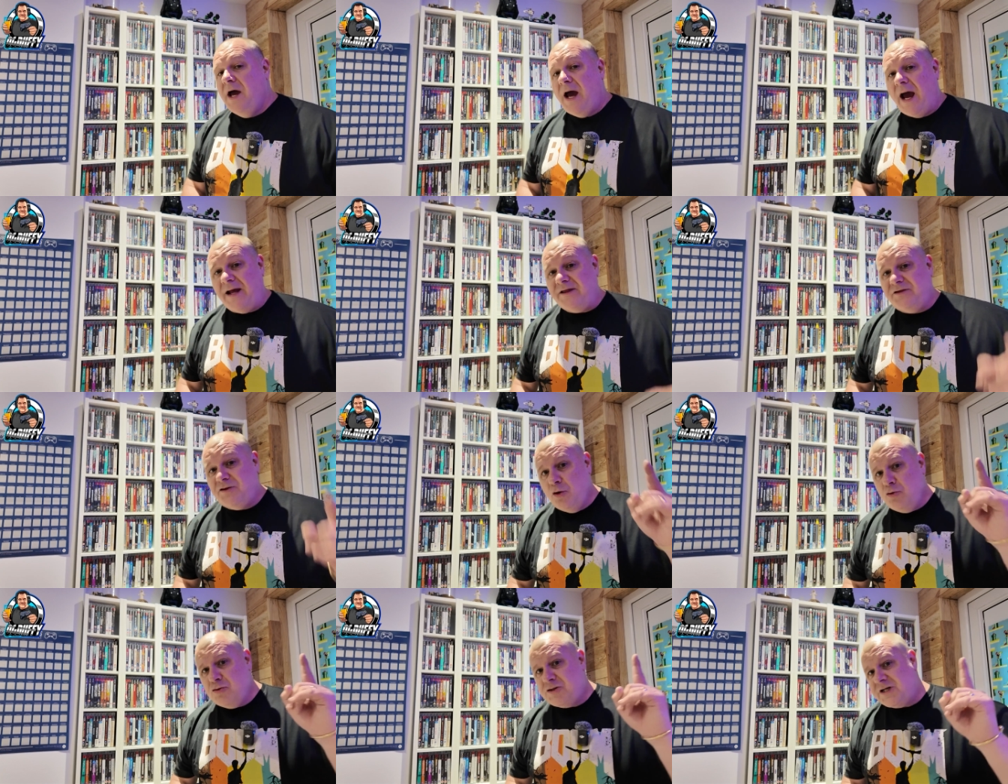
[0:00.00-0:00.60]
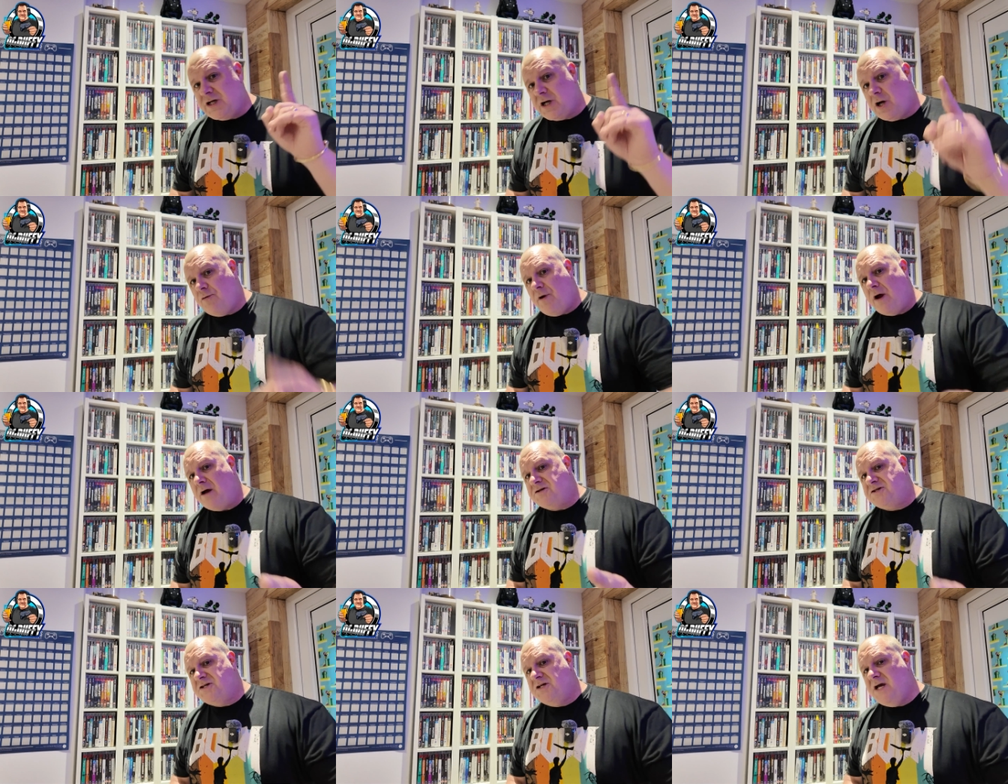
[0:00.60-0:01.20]
and do stick
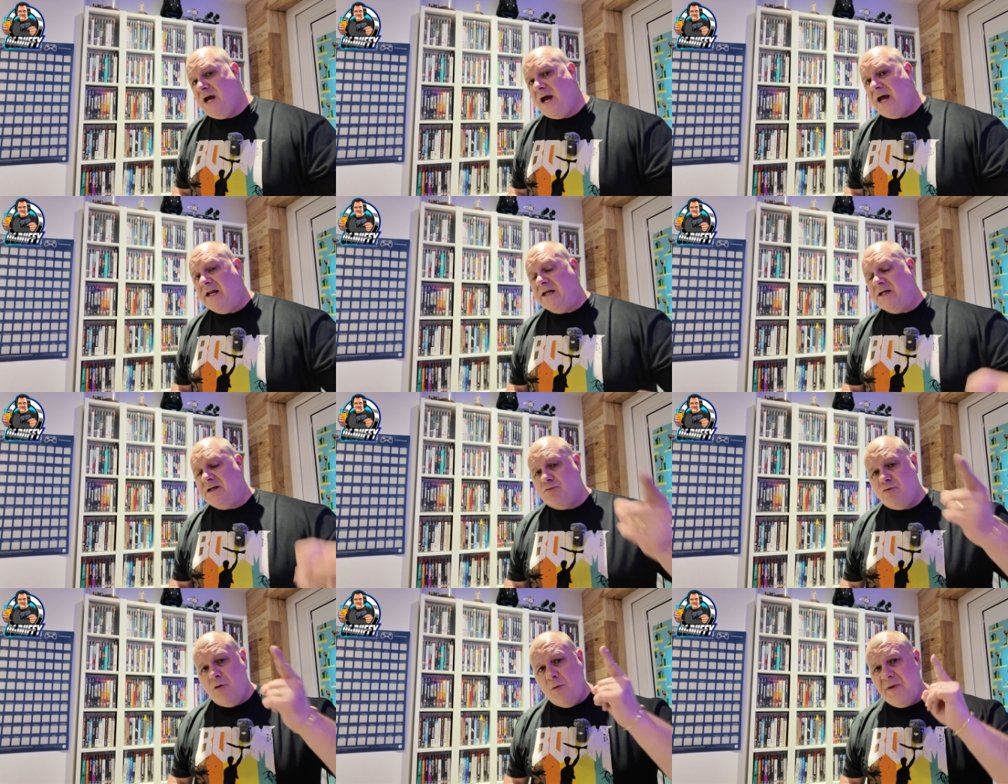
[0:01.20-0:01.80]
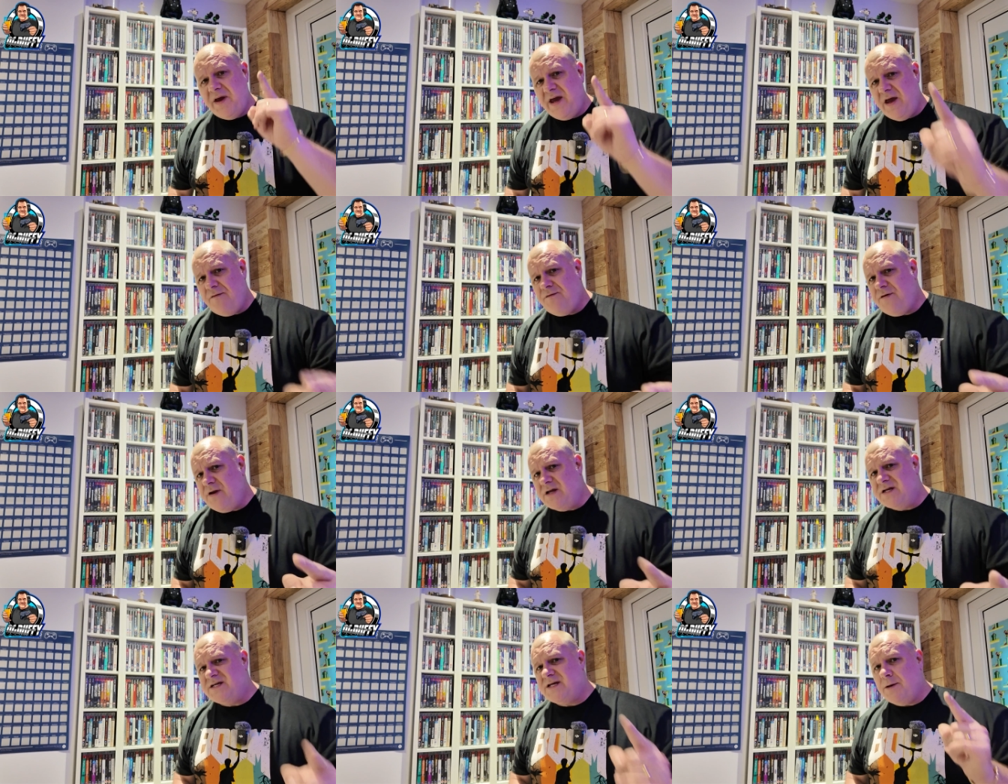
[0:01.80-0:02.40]
around to the end because we'll be
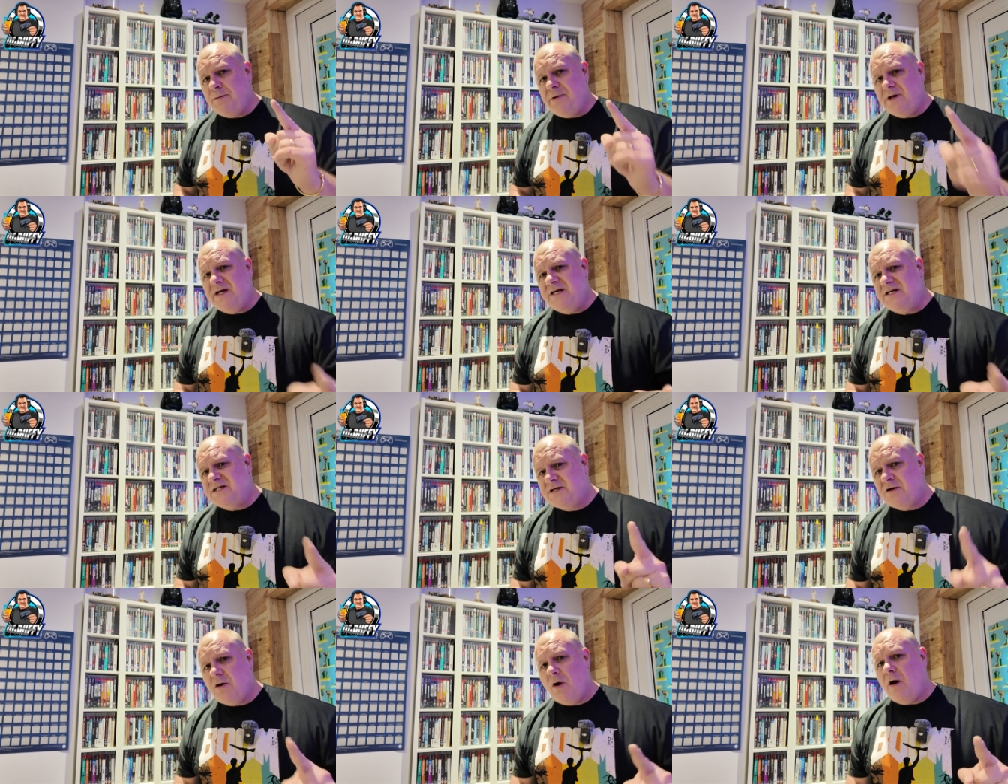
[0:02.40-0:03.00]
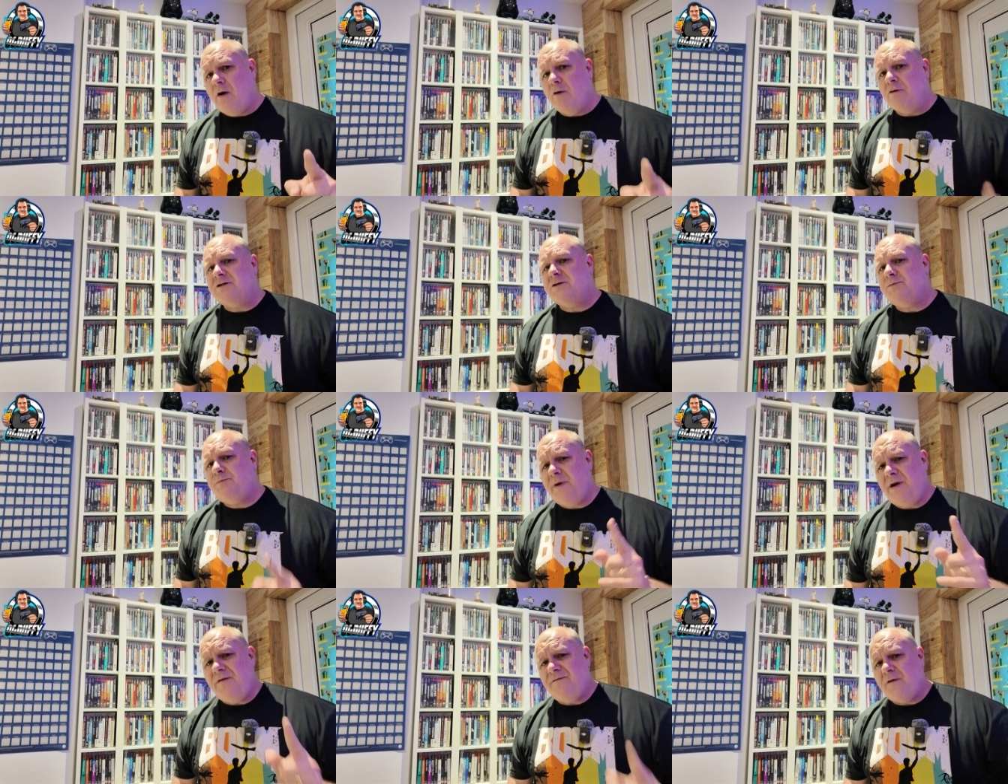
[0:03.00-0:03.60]
giving some of these titles
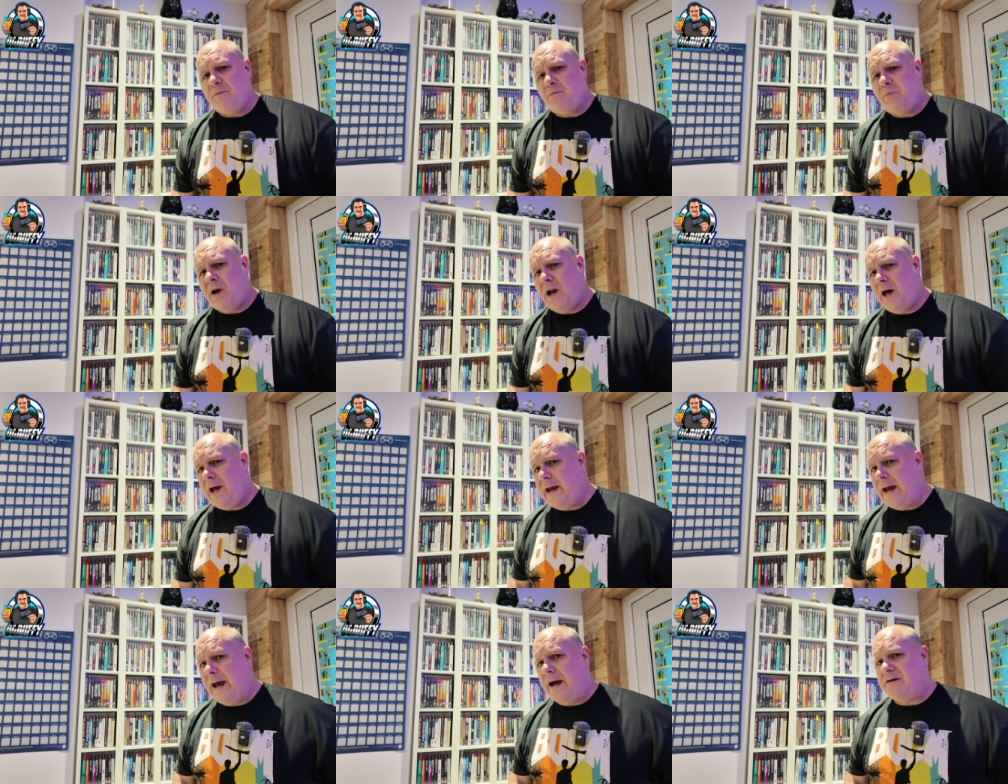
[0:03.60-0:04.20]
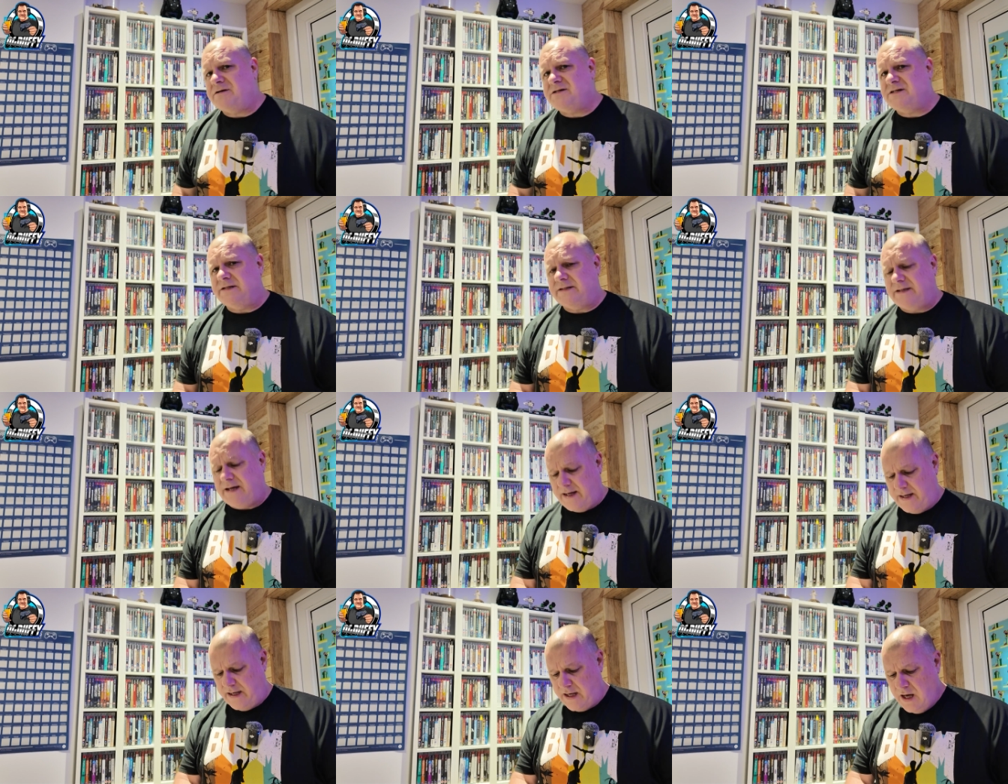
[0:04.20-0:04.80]
a bit of a play out
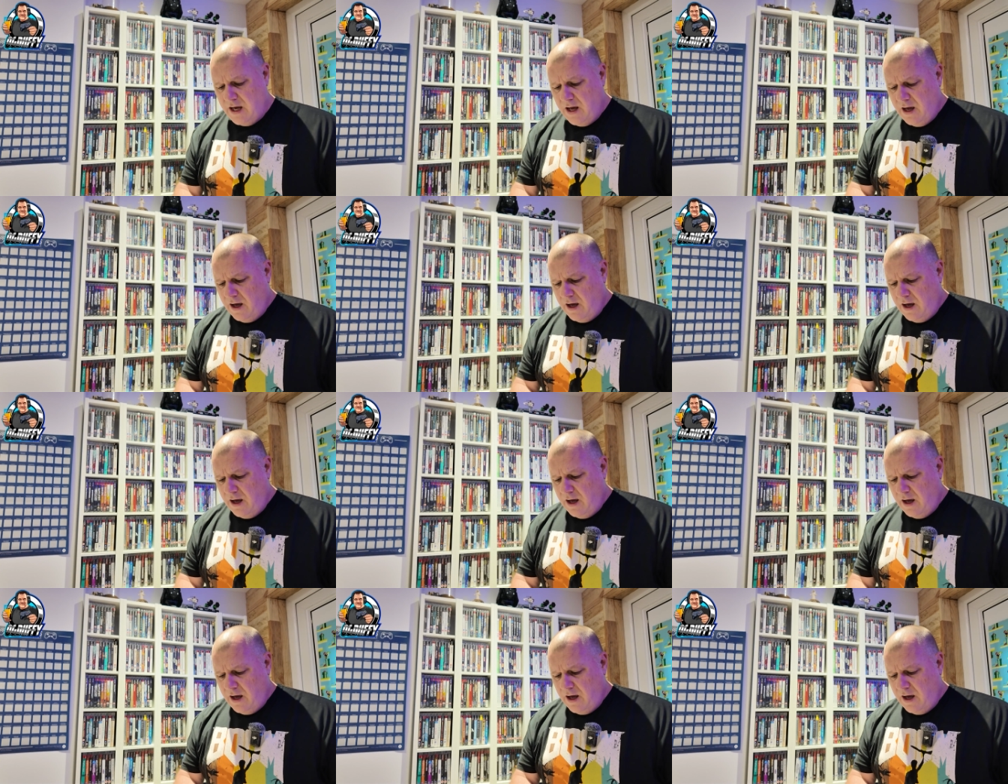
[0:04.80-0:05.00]
today.